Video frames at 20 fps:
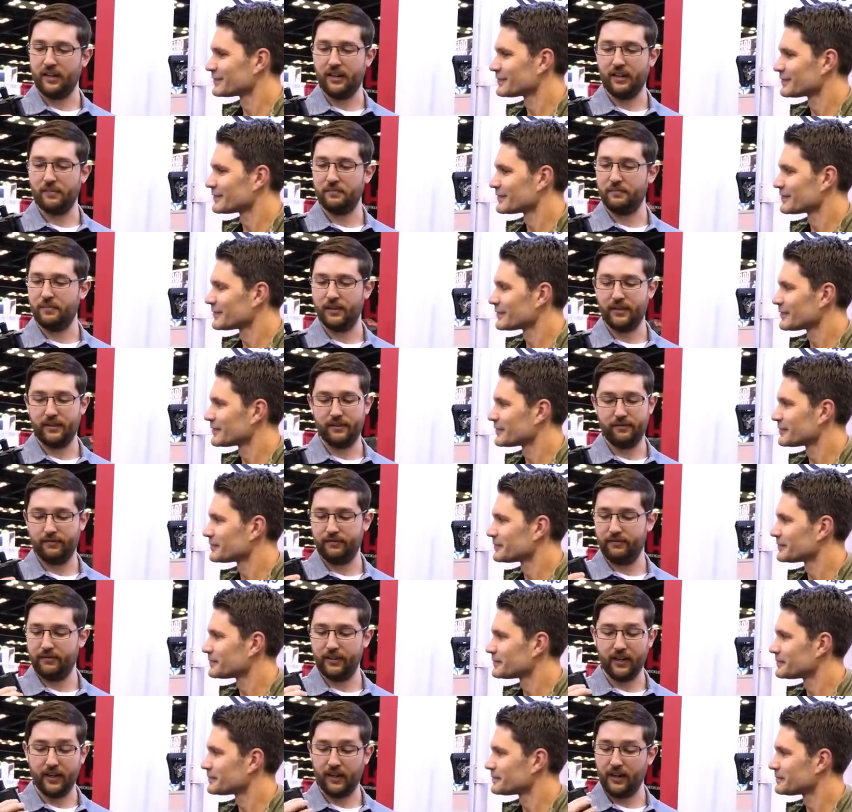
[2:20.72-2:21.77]
Speaker 1: uh,
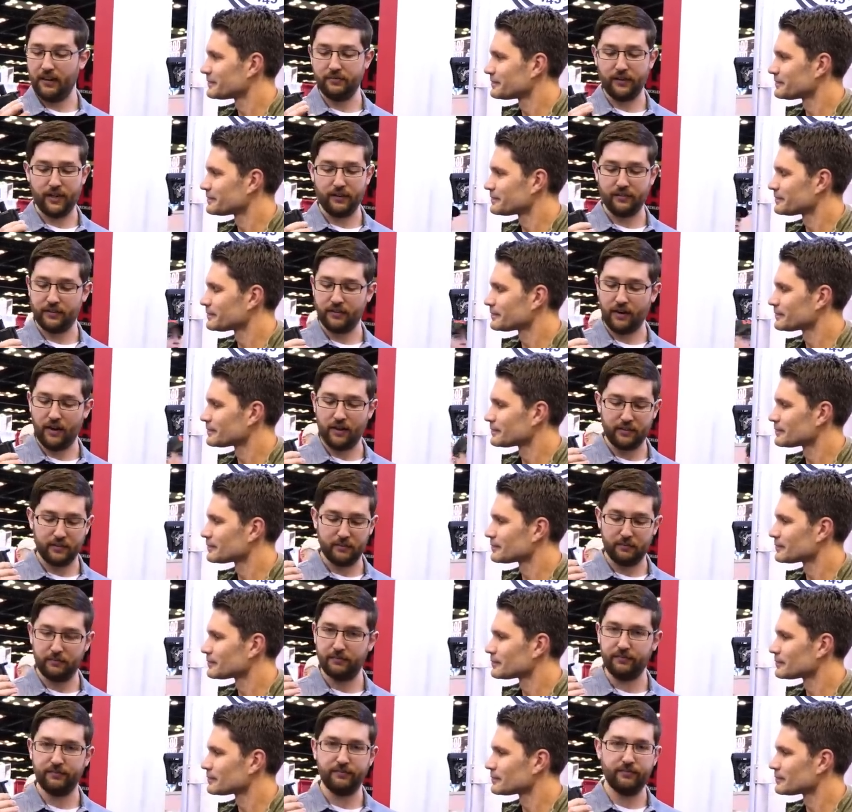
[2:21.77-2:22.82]
yeah, I've, I've, shot
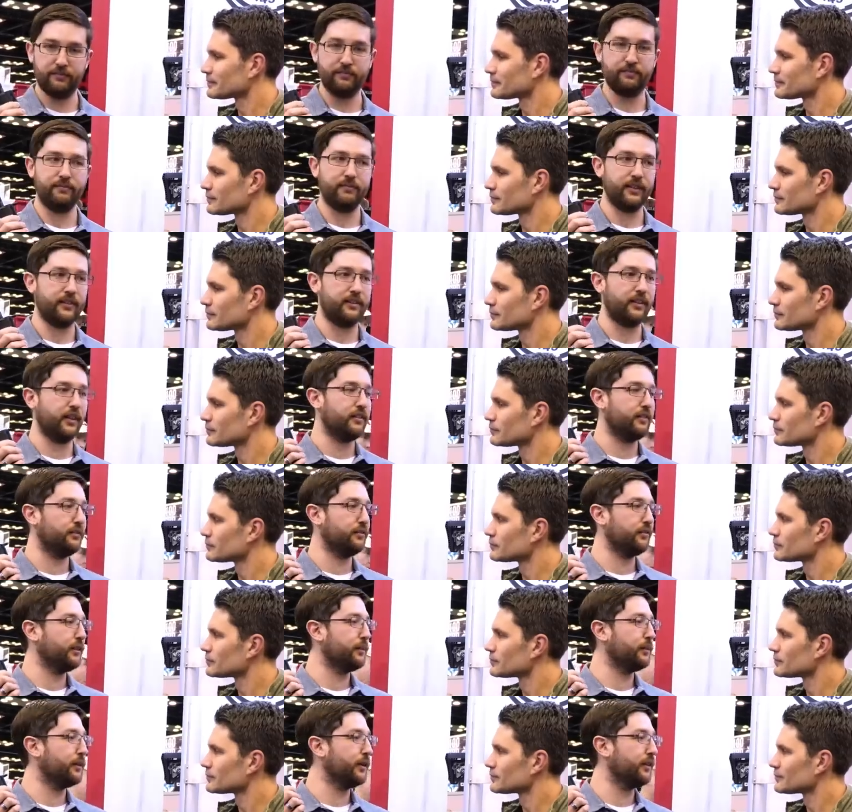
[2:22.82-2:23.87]
them
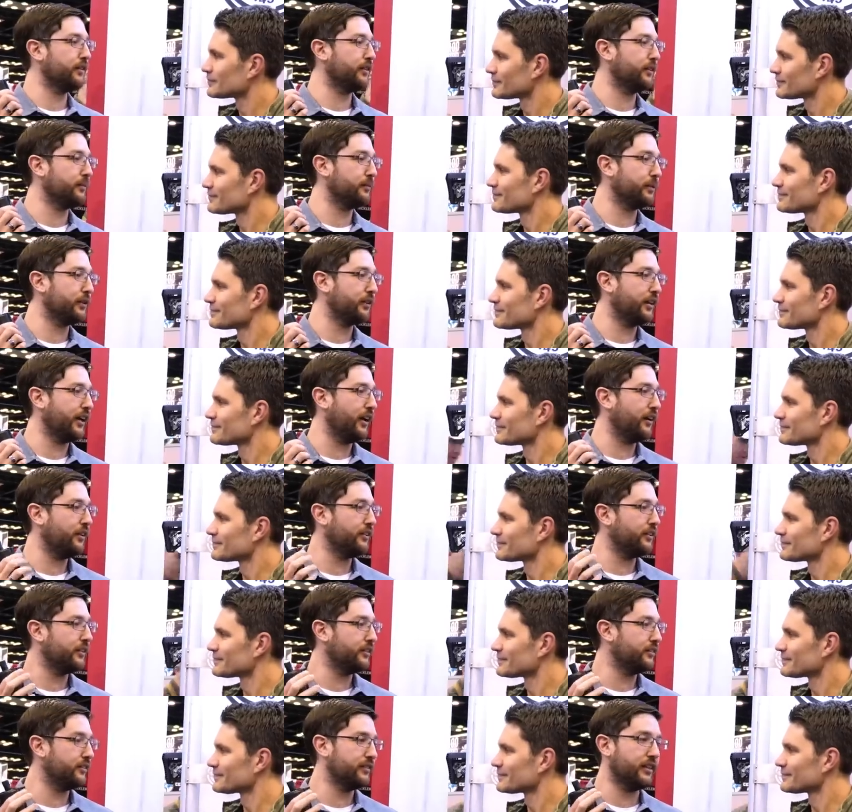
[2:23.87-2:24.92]
extensively with and without,
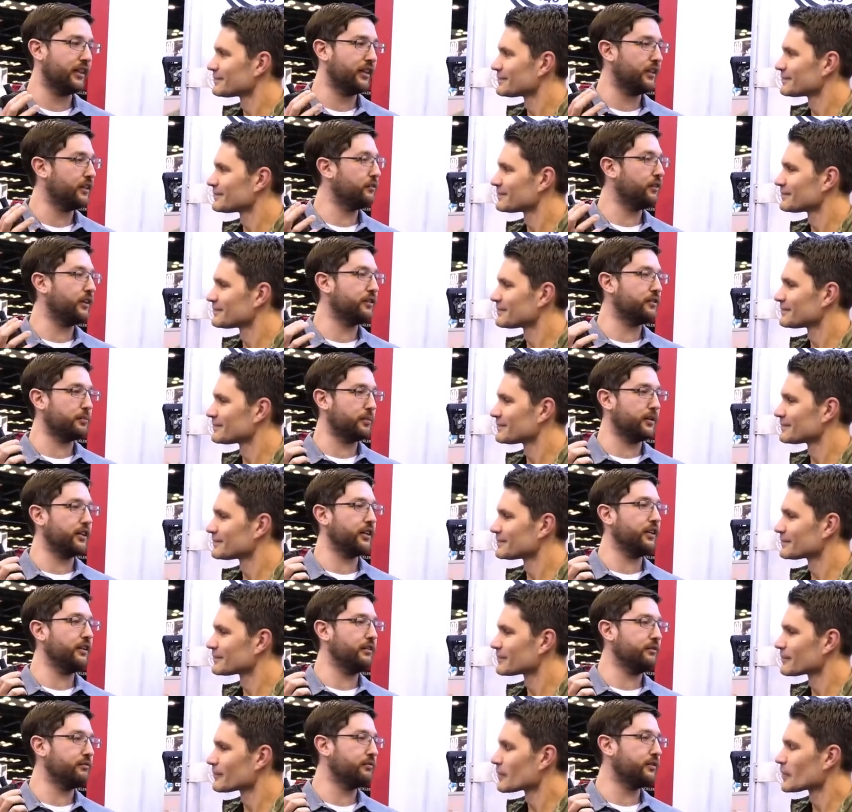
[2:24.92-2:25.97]
and, and it runs pretty
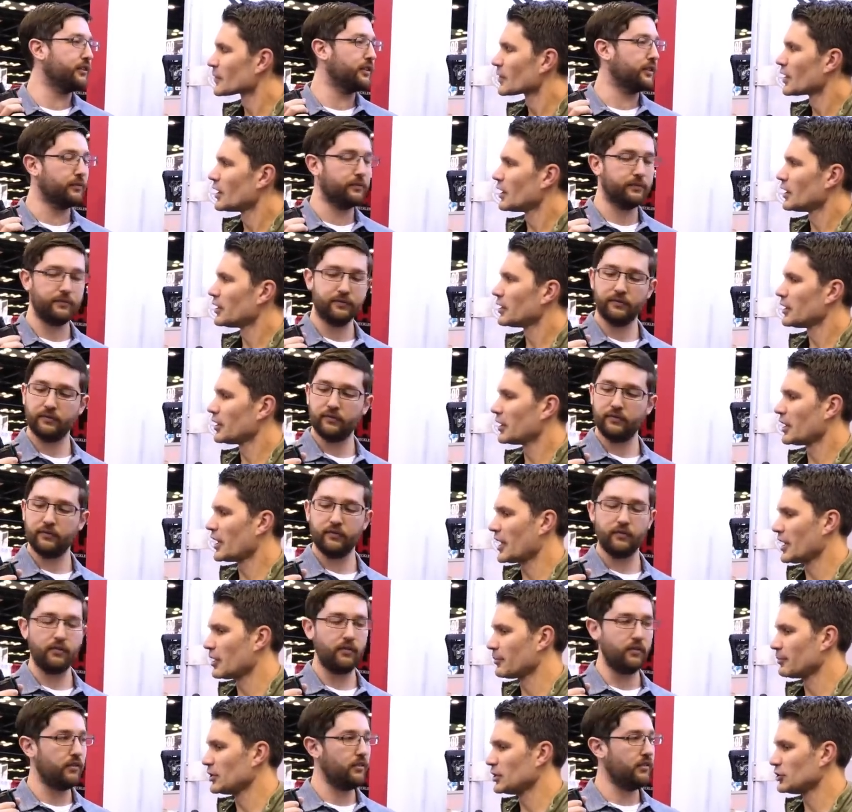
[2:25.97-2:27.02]
good. So.
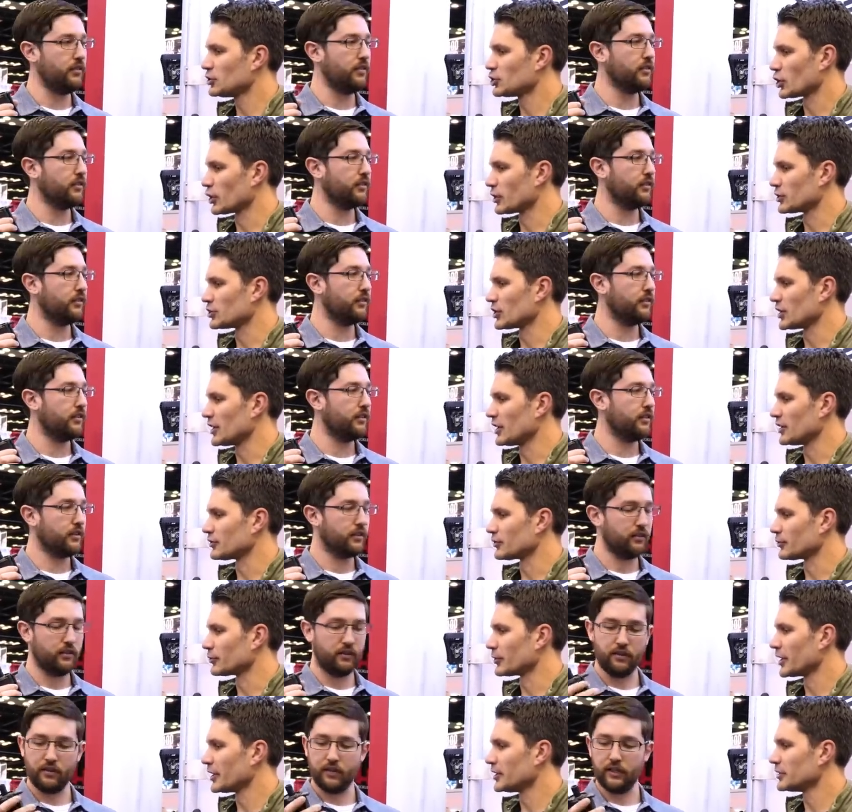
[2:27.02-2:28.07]
Speaker 2: Ambi charging
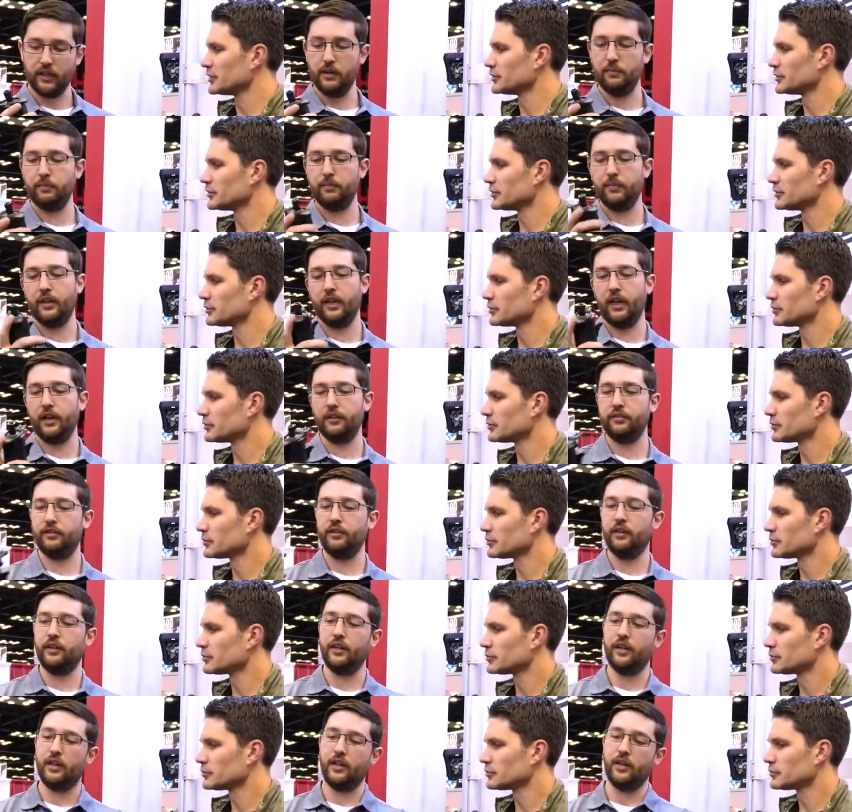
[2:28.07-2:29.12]
handle, right?
Speaker 1: Yep. It
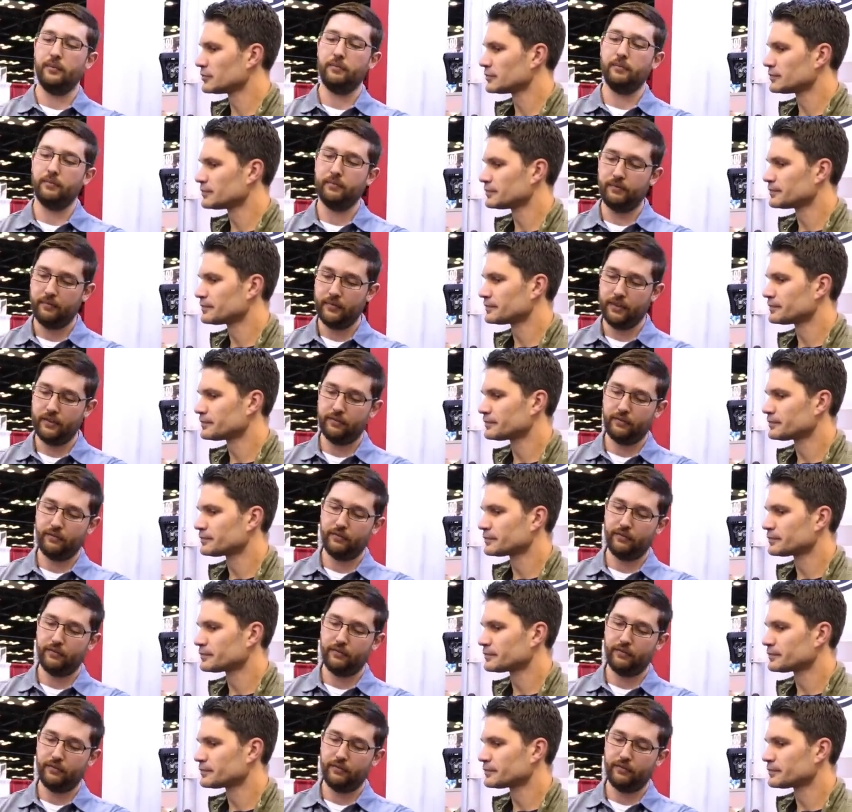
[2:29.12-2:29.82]
actually um, is